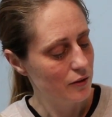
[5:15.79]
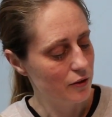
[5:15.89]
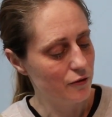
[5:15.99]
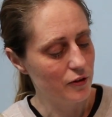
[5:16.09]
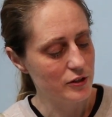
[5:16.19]

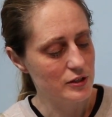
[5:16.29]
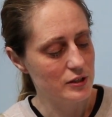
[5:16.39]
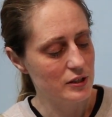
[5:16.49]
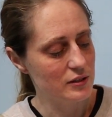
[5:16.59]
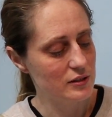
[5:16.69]
The
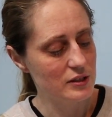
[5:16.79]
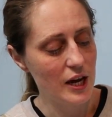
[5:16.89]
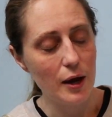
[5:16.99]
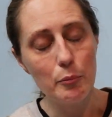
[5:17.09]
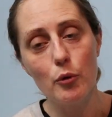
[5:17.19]
first
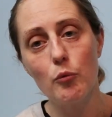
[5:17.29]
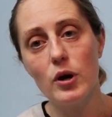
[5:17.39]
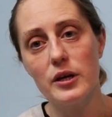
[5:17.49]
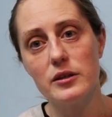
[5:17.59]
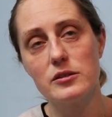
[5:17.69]
step
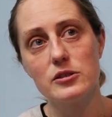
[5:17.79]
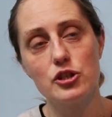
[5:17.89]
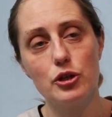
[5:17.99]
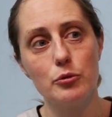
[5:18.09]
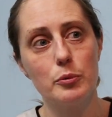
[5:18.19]
was
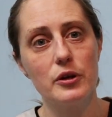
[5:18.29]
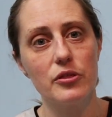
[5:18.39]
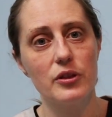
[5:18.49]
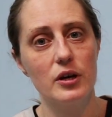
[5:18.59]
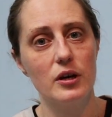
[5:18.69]
to
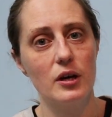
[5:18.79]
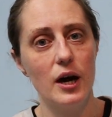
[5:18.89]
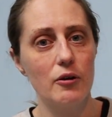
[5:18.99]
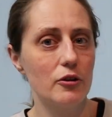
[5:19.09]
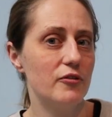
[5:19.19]
put the
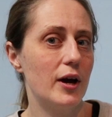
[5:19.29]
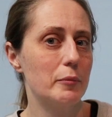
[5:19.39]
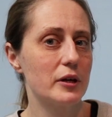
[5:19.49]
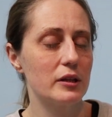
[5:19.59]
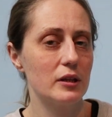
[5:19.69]
outer
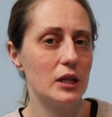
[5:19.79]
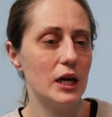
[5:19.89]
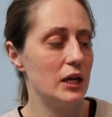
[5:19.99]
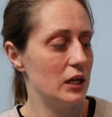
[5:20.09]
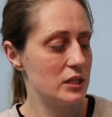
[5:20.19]
fabric and the
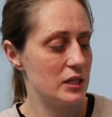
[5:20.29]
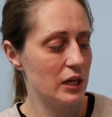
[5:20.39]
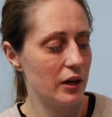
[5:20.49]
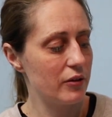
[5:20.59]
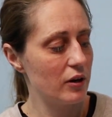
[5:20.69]
lining
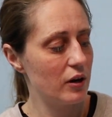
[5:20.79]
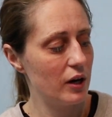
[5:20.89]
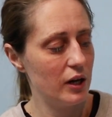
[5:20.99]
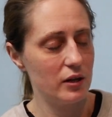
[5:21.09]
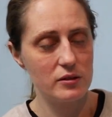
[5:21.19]

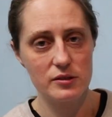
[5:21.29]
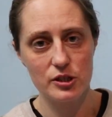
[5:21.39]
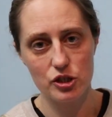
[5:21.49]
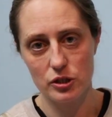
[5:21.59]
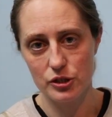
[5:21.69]
together and
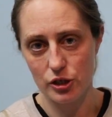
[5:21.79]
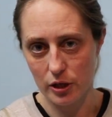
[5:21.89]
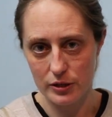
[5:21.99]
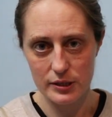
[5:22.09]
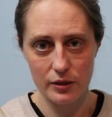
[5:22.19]
stitch the
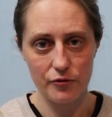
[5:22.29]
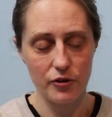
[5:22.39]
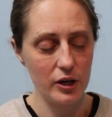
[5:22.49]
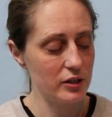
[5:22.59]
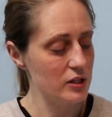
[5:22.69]
darts in the
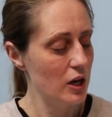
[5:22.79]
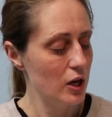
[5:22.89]
front.